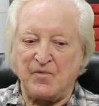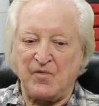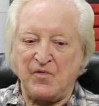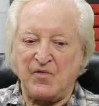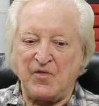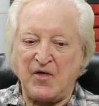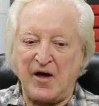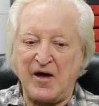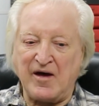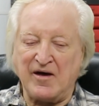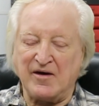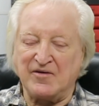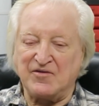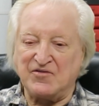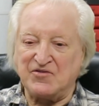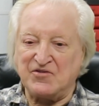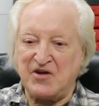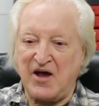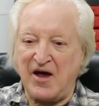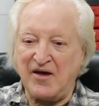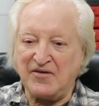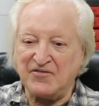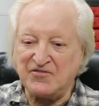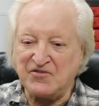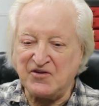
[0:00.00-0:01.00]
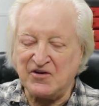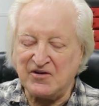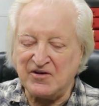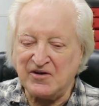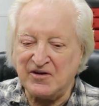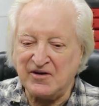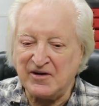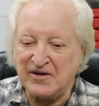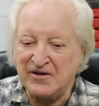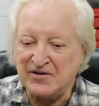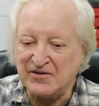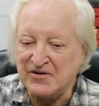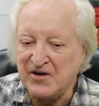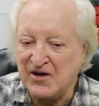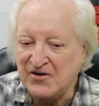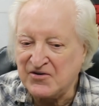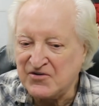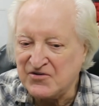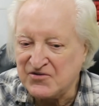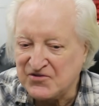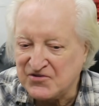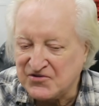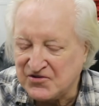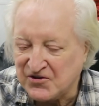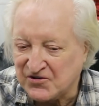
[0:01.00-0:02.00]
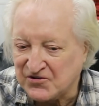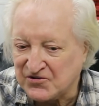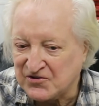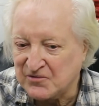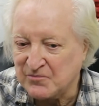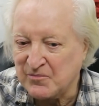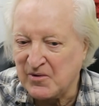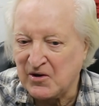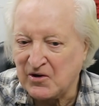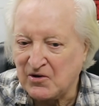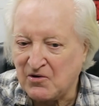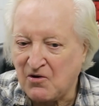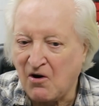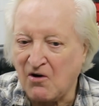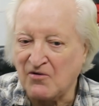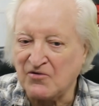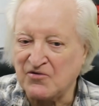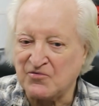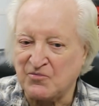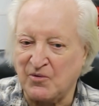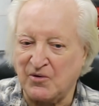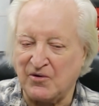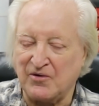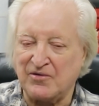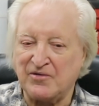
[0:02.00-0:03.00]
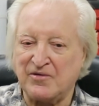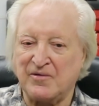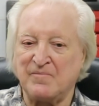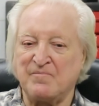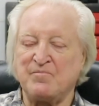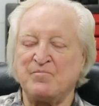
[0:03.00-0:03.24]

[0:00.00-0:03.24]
they had tested an ignition system at Cosworth